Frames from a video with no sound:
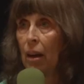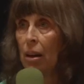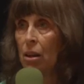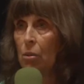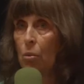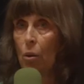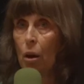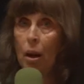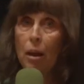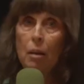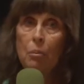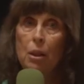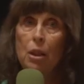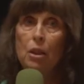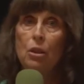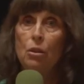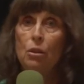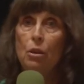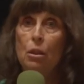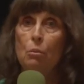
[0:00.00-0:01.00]
that because we're going to
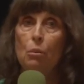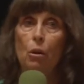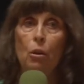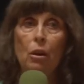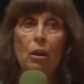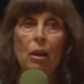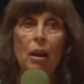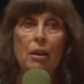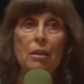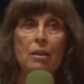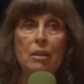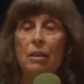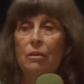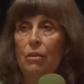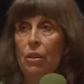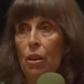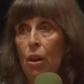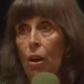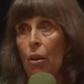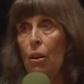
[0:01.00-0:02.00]
be too demoralized to
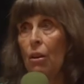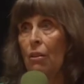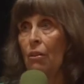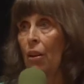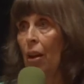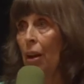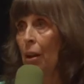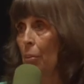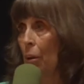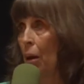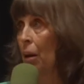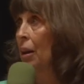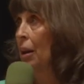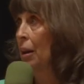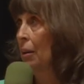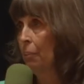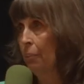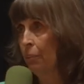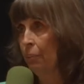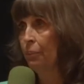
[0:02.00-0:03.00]
even go to the volleyball
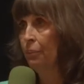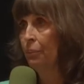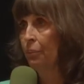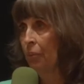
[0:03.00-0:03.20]
game.